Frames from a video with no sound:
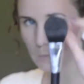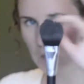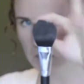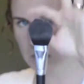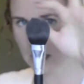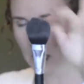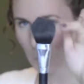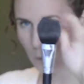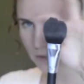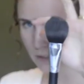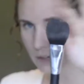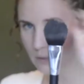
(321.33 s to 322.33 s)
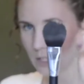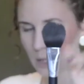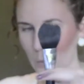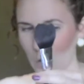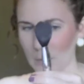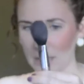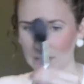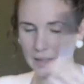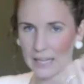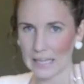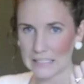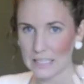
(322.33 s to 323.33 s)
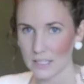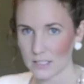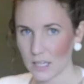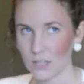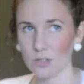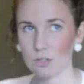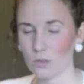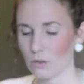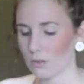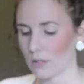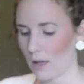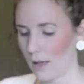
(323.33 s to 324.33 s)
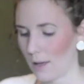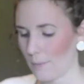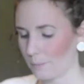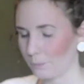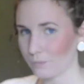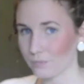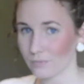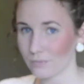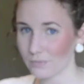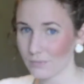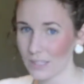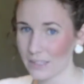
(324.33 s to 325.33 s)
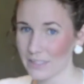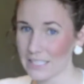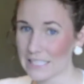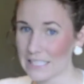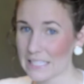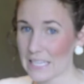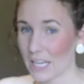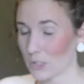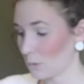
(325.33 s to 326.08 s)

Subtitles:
It's not quite round anymore, but like I said, 10 years old. This is the next